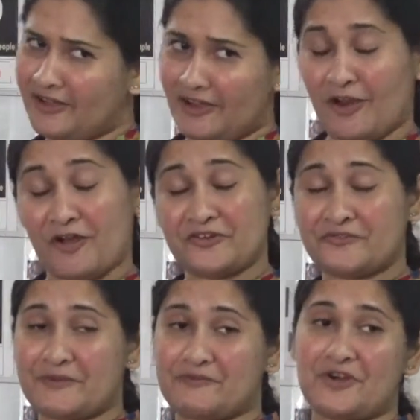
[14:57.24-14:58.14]
a lot of
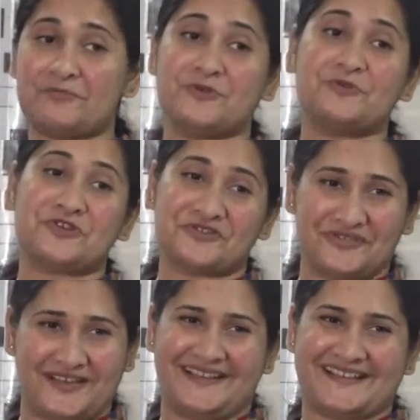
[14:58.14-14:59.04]
them work
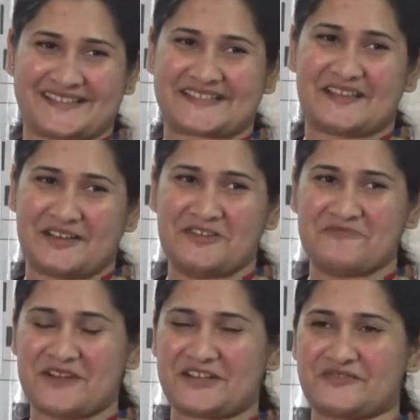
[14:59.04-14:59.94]
beautifully as
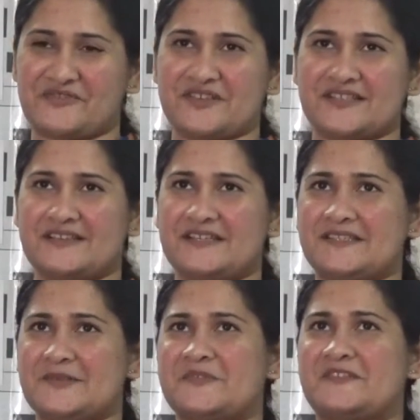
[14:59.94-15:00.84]
metaphors. The
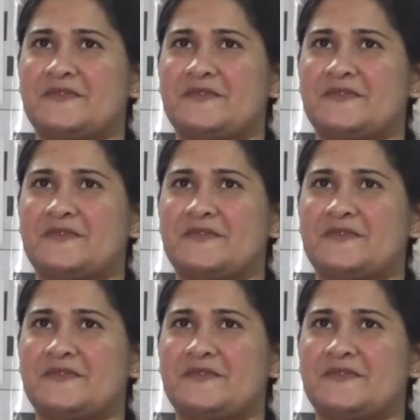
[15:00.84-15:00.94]
Aesop's